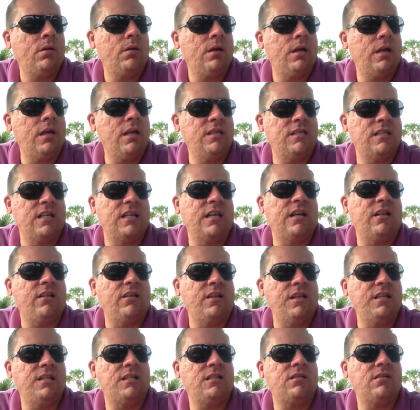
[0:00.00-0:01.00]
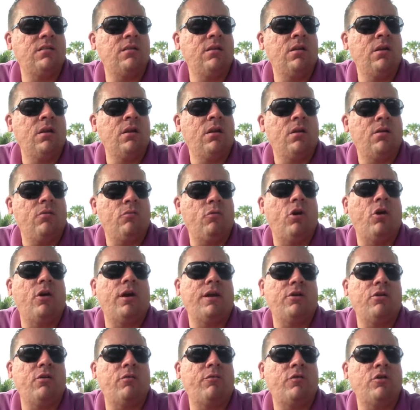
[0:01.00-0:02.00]
isn't at least, well, I
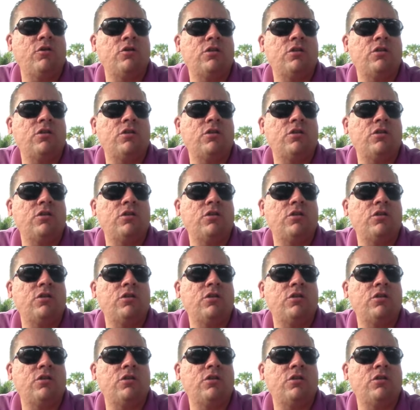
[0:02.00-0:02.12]
know a few